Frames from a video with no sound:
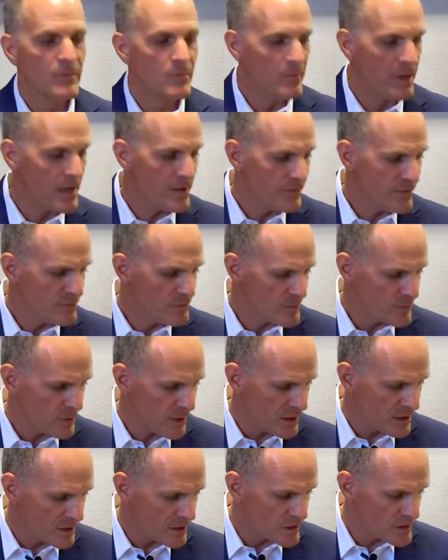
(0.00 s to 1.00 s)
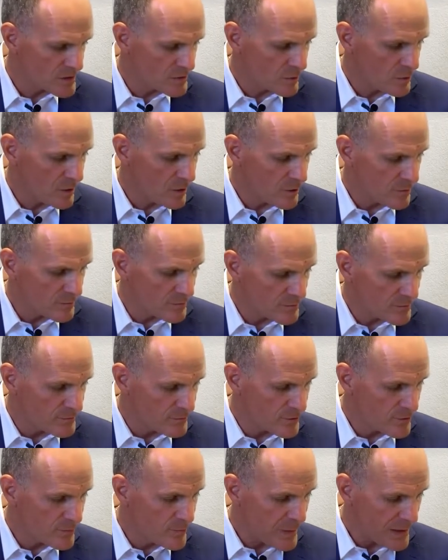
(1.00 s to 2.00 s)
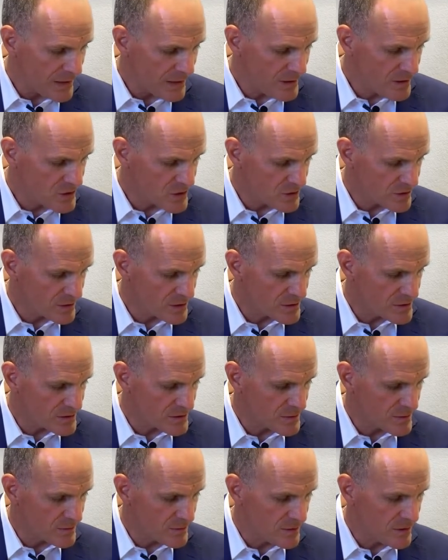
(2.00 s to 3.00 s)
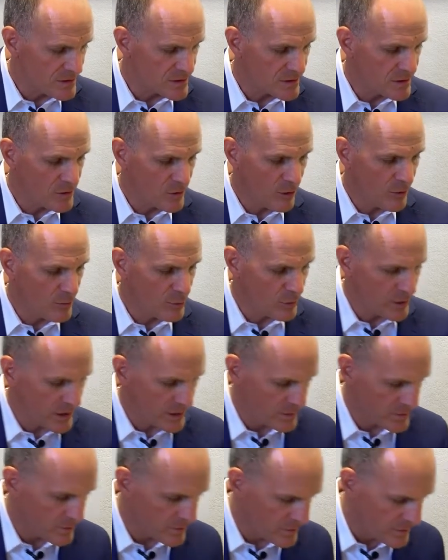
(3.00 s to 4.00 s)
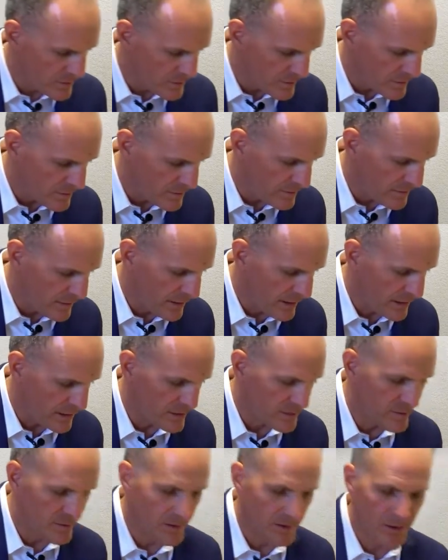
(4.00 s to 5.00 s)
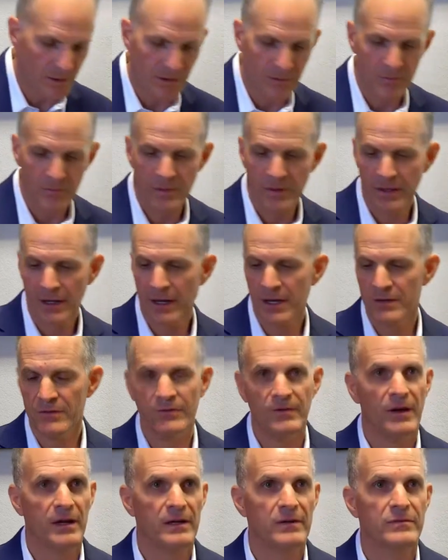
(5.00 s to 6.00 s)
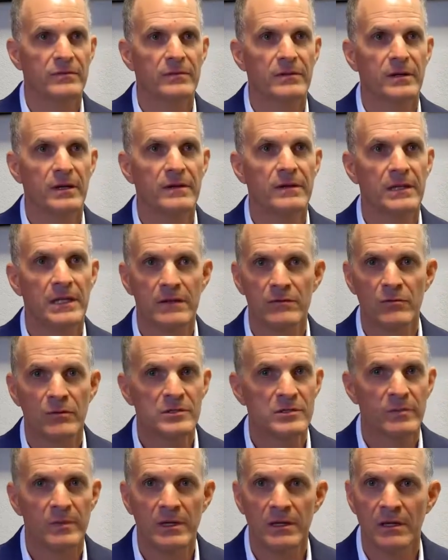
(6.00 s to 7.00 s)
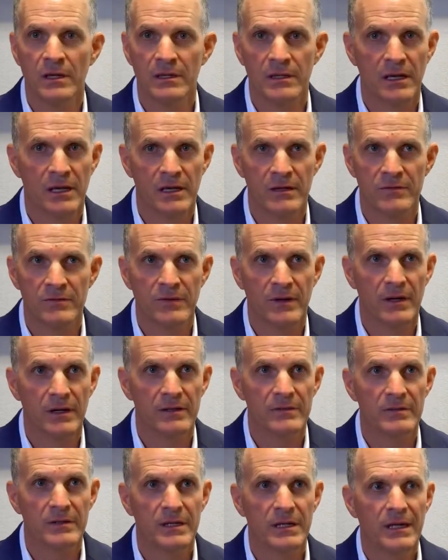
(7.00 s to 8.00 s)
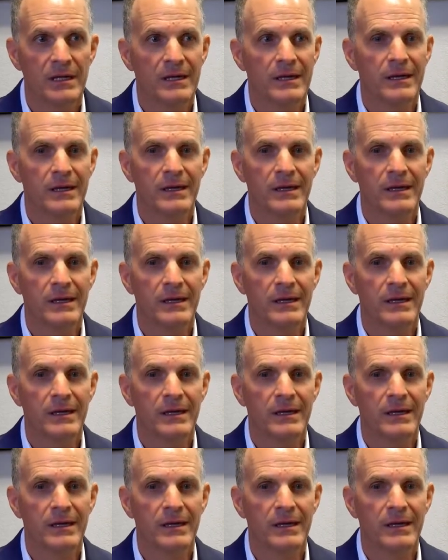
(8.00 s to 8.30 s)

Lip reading: My favorite products, well, for patients, it's a no-brainer that the ION5. I think everyone should be on ION5.